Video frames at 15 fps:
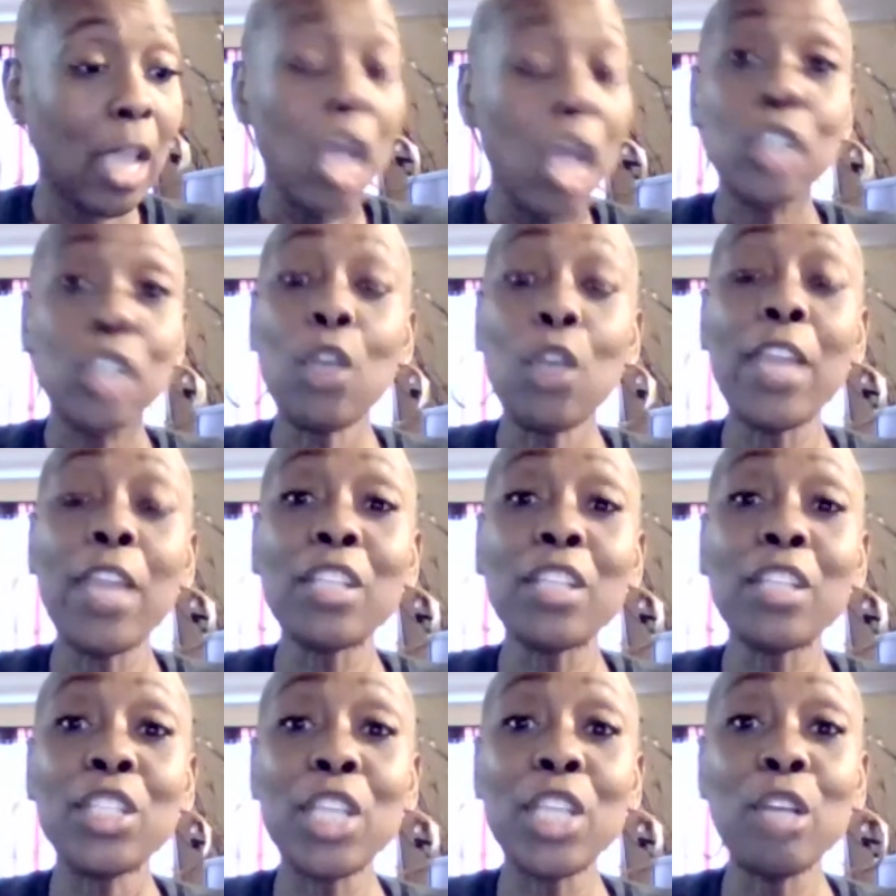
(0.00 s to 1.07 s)
So they're
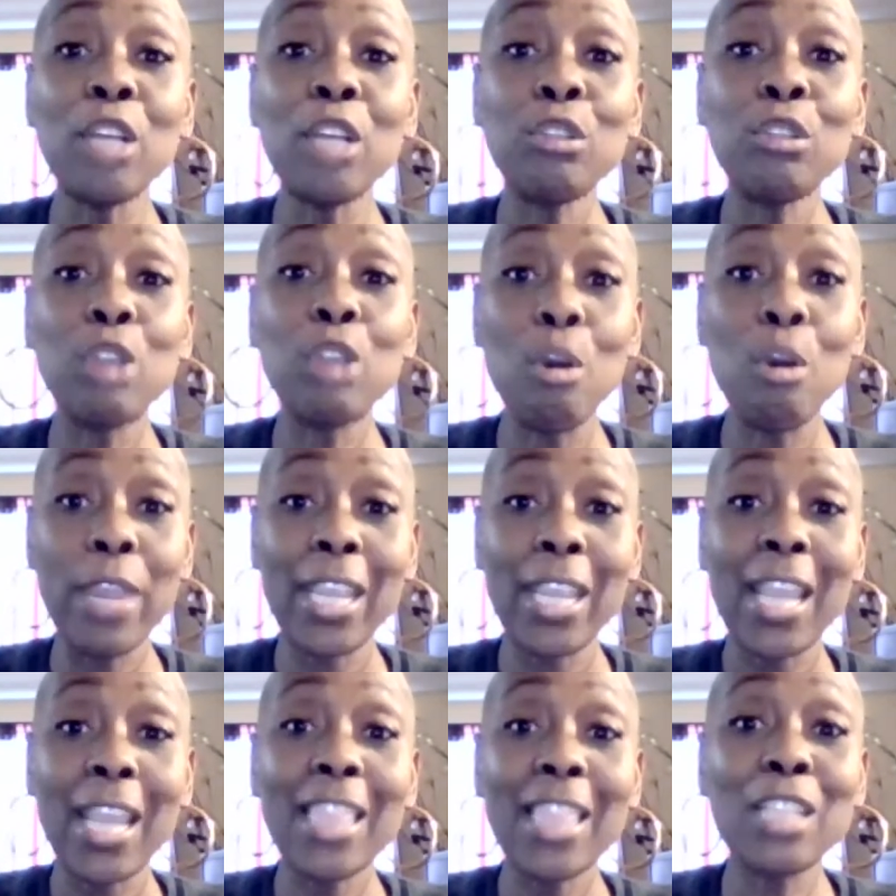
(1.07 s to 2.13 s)
still doing
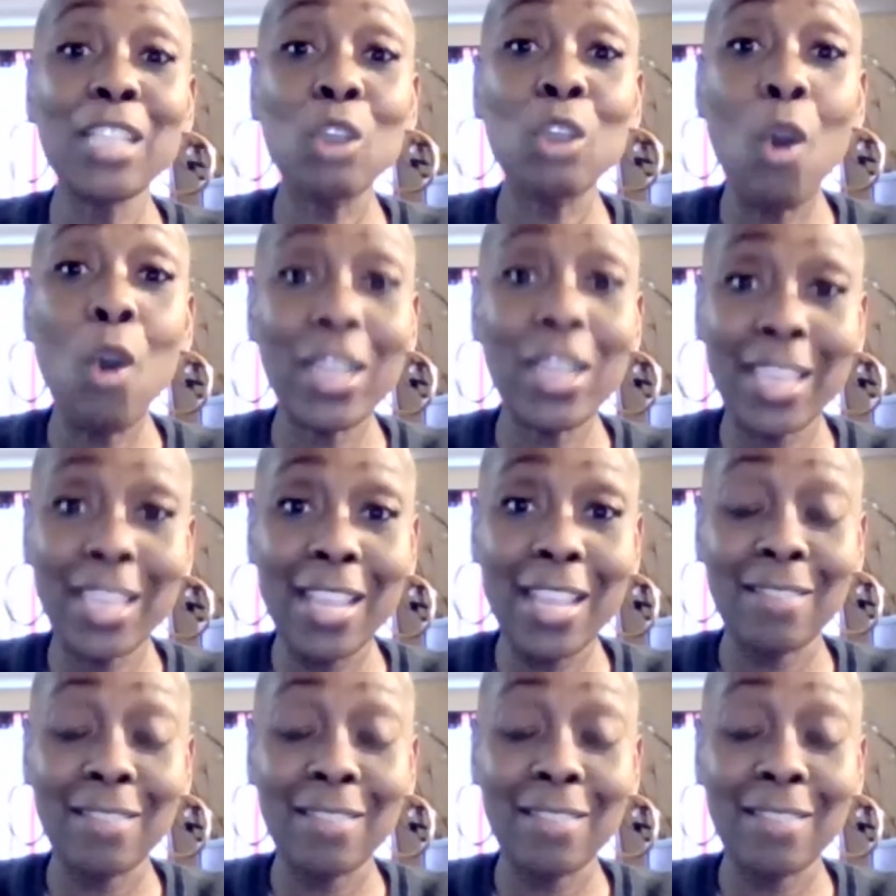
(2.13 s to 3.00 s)
this court thing.